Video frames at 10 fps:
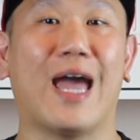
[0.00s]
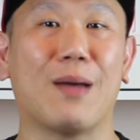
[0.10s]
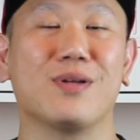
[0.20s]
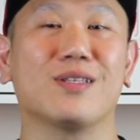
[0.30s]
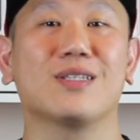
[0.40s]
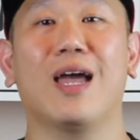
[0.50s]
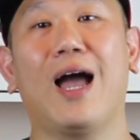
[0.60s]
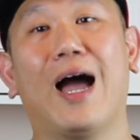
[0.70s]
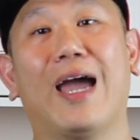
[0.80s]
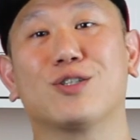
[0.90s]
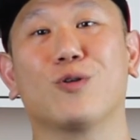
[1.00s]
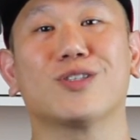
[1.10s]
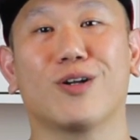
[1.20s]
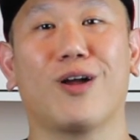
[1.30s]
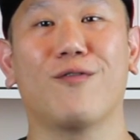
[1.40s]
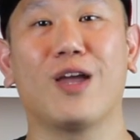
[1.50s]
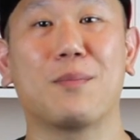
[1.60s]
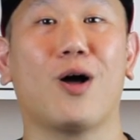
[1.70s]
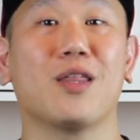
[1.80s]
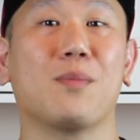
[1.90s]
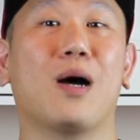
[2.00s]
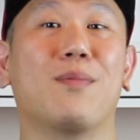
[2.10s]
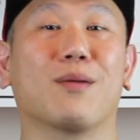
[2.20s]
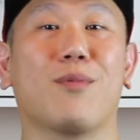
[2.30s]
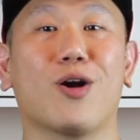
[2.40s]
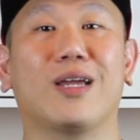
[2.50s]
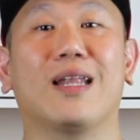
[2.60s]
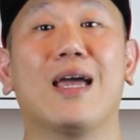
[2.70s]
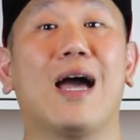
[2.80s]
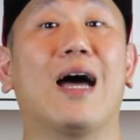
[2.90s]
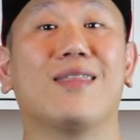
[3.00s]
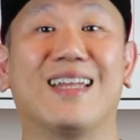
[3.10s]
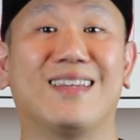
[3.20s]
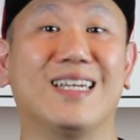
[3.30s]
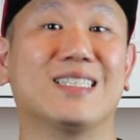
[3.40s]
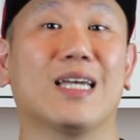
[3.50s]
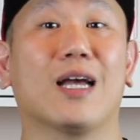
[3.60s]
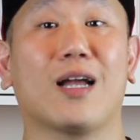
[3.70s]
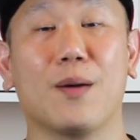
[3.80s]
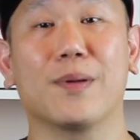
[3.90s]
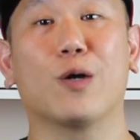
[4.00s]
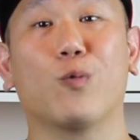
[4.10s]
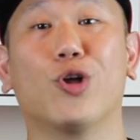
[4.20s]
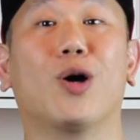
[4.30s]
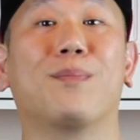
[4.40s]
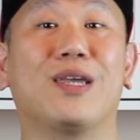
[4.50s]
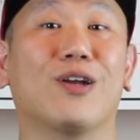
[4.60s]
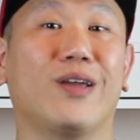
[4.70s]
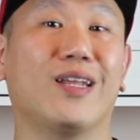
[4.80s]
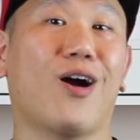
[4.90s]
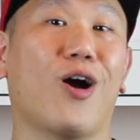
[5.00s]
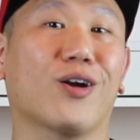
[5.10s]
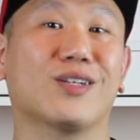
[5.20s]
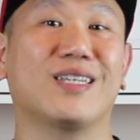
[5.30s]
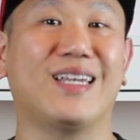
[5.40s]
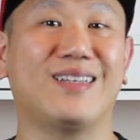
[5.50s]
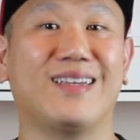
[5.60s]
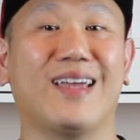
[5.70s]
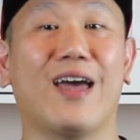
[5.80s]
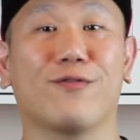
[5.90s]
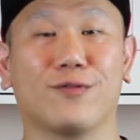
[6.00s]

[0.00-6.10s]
happens, as soon as they're available on the public market, that this company will appear in ARK's ETF.